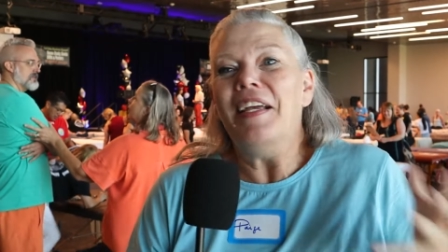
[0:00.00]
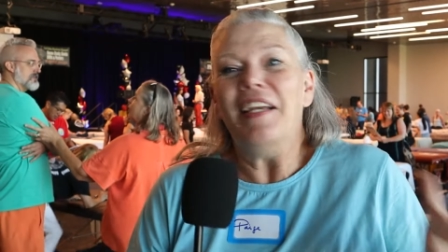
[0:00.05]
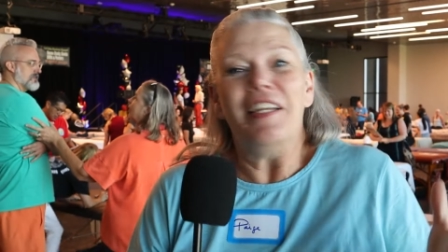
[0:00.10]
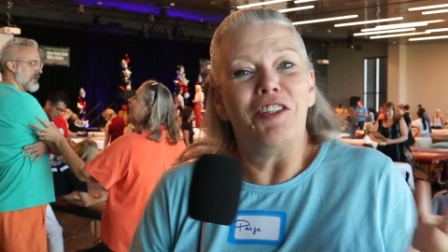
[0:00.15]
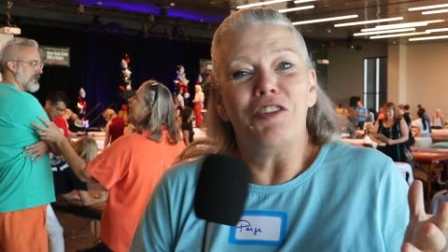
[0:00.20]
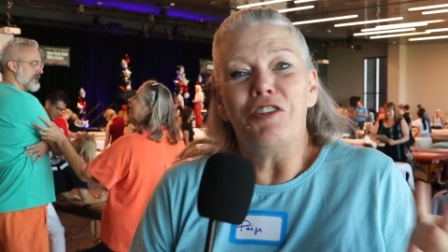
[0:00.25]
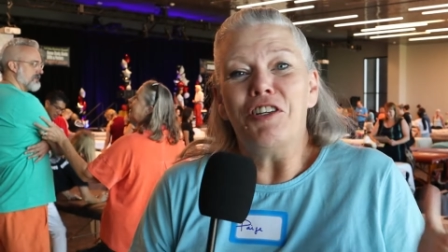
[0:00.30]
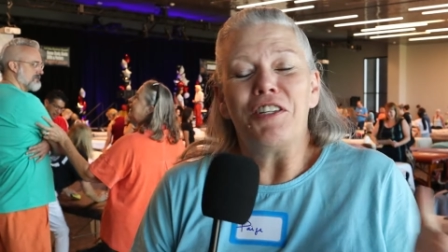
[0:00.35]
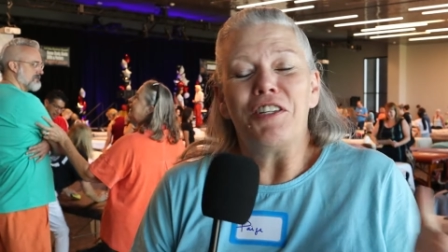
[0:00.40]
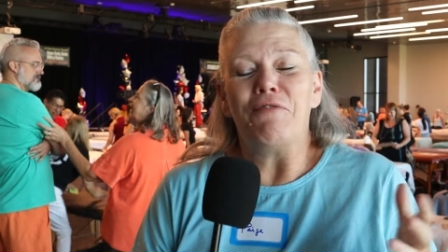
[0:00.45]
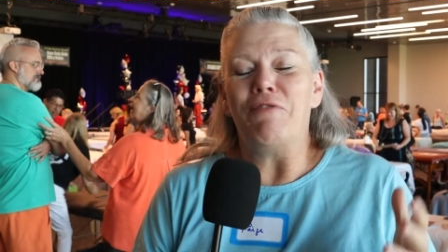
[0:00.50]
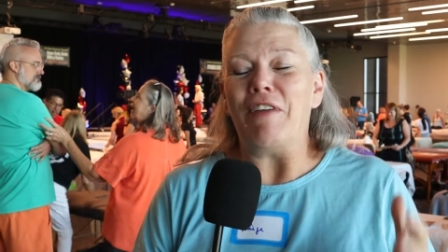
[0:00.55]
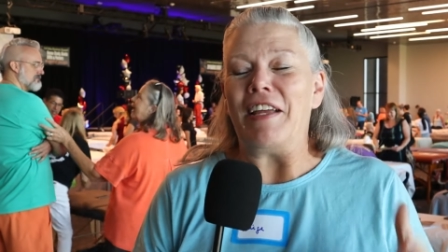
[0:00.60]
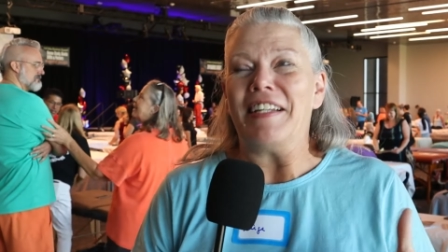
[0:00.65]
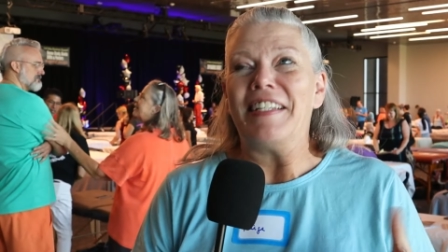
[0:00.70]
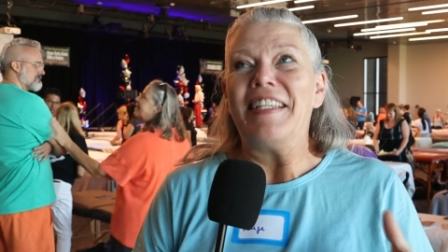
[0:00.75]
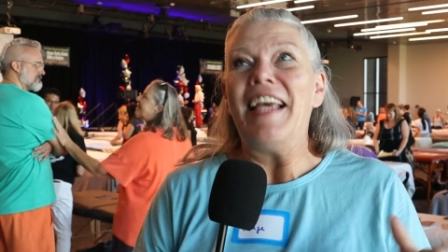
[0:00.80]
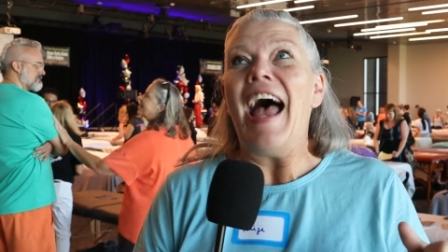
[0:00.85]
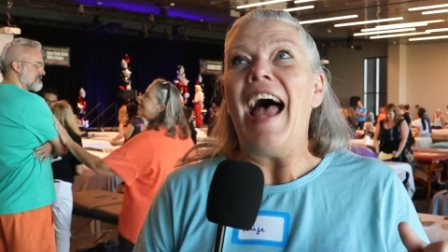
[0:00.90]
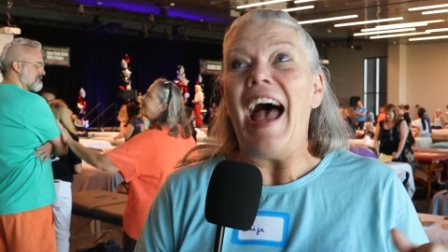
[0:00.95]
It's just
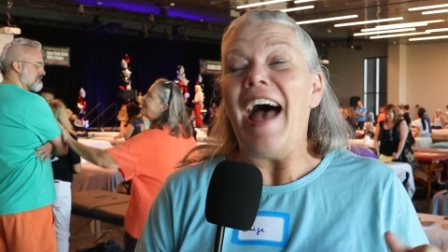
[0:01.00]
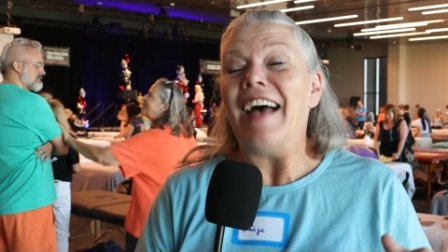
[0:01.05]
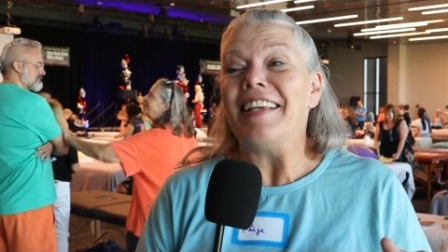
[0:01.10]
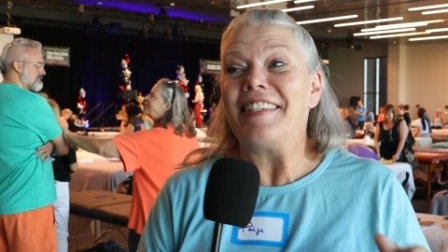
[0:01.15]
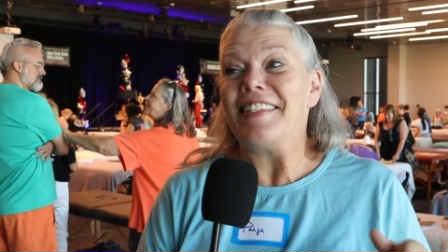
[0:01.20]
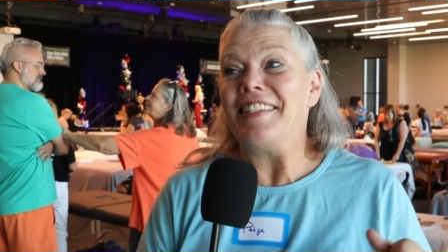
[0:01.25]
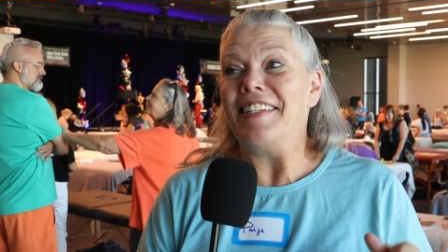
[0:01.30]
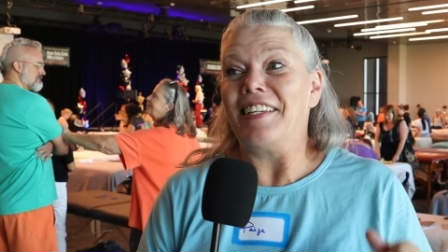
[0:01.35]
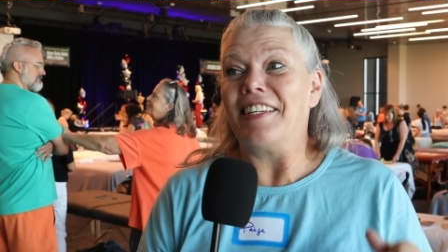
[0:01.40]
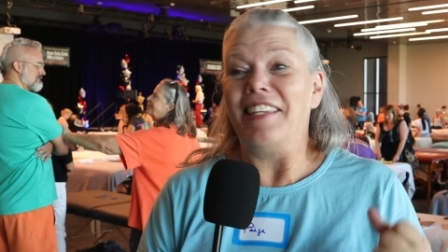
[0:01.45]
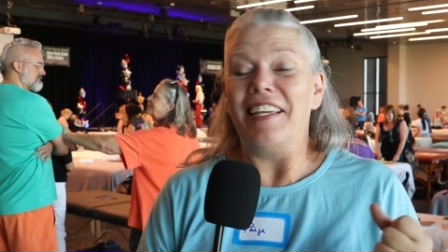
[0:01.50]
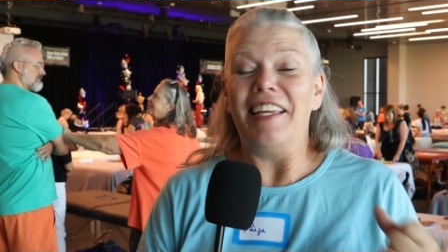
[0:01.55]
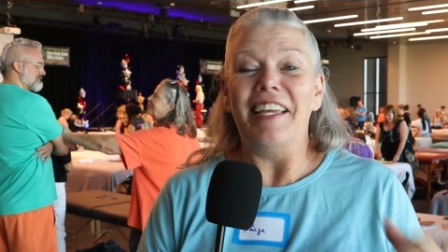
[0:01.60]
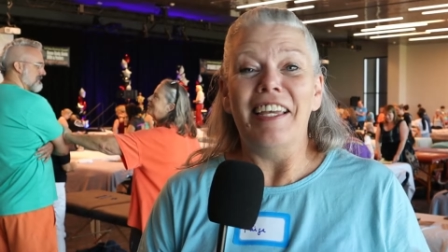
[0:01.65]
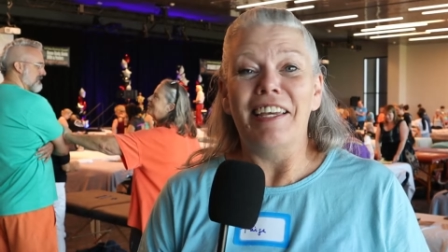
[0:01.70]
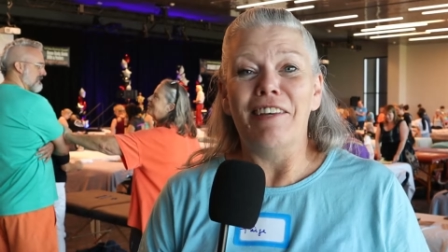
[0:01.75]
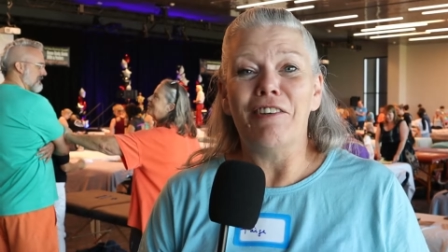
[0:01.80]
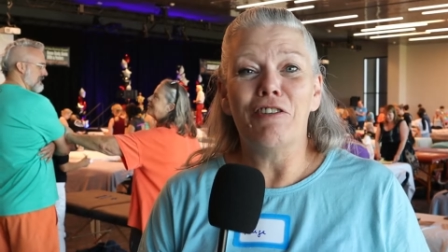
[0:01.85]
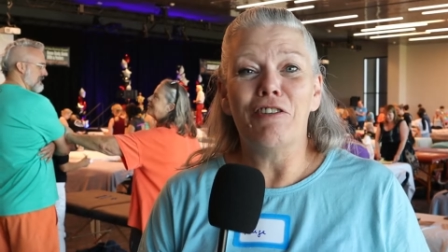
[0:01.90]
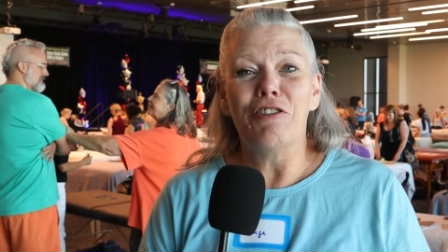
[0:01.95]
fantastic, the
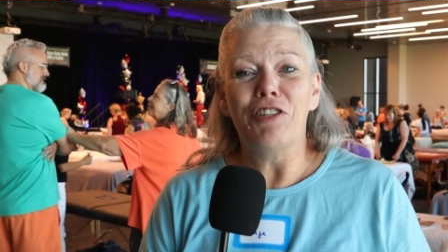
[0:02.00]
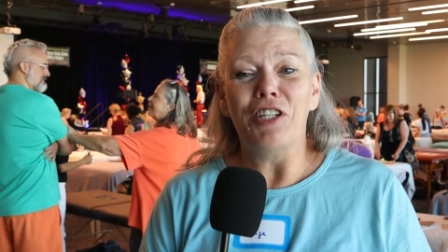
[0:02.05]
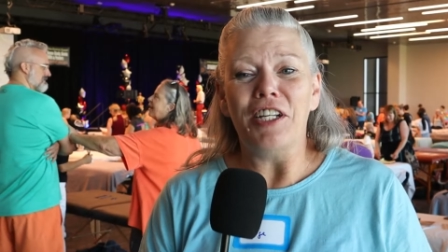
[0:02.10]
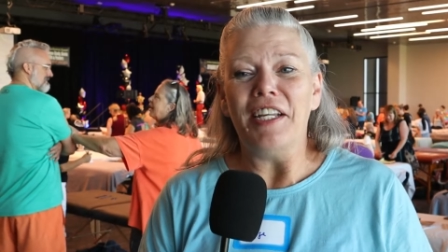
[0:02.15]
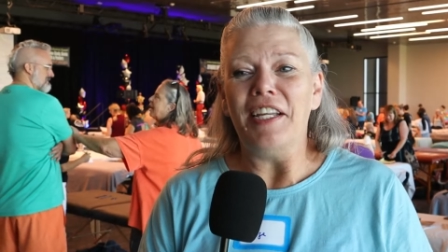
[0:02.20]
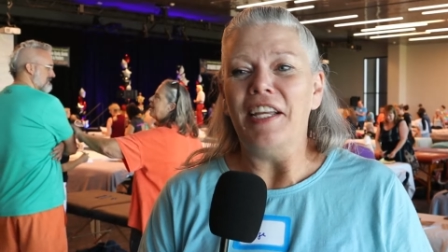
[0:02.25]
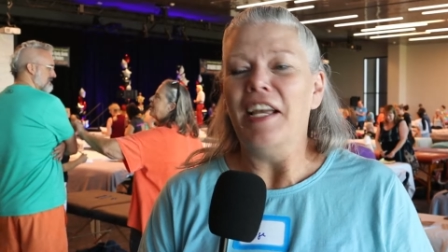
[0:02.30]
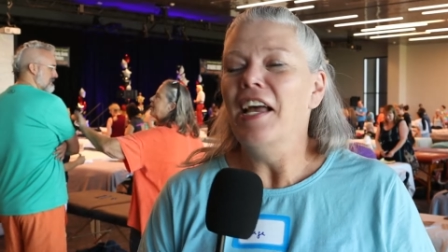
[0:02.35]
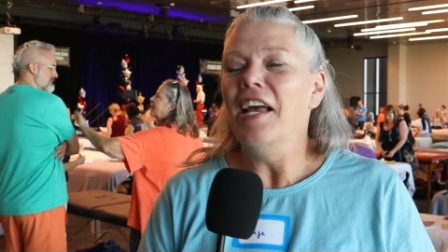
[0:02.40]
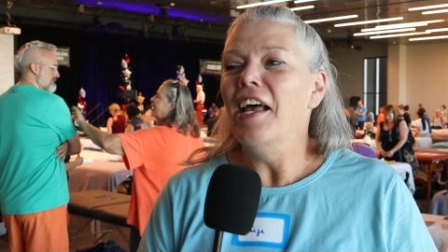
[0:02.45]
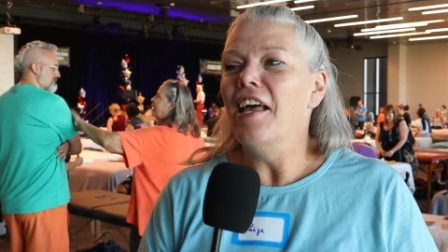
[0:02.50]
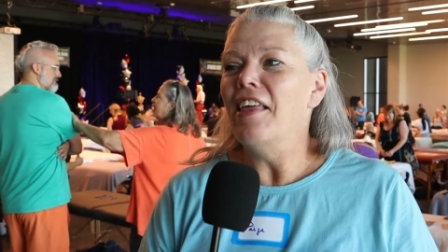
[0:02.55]
energy,